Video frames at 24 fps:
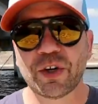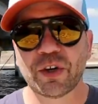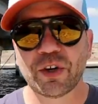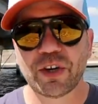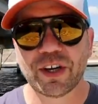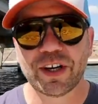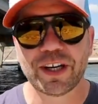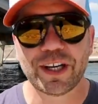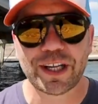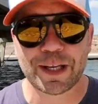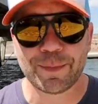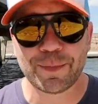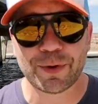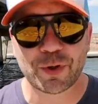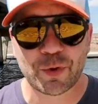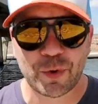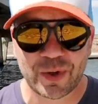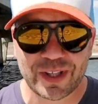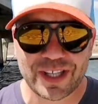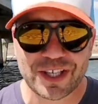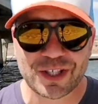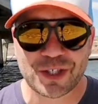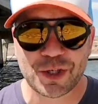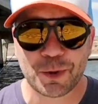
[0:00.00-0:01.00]
so good in
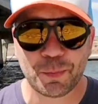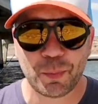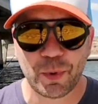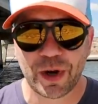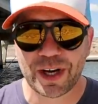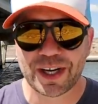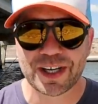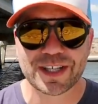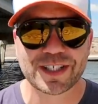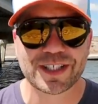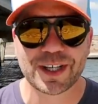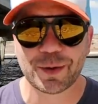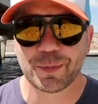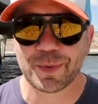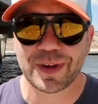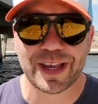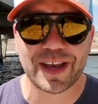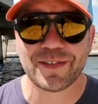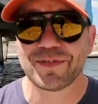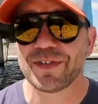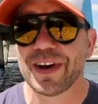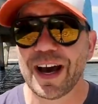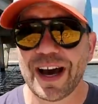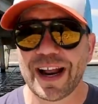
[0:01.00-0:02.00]
between these two bridges that we
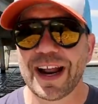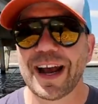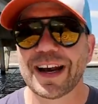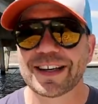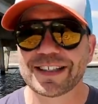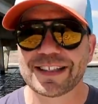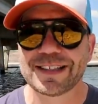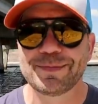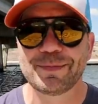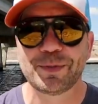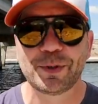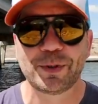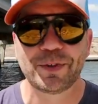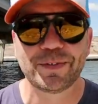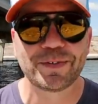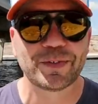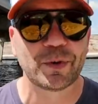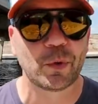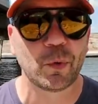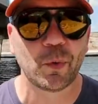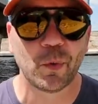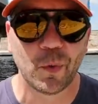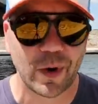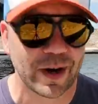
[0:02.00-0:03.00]
have not actually moved
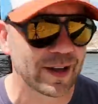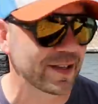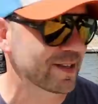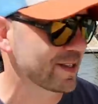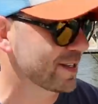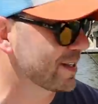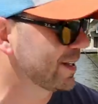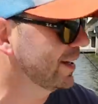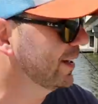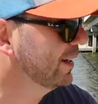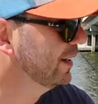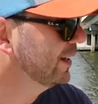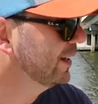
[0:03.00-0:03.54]
once.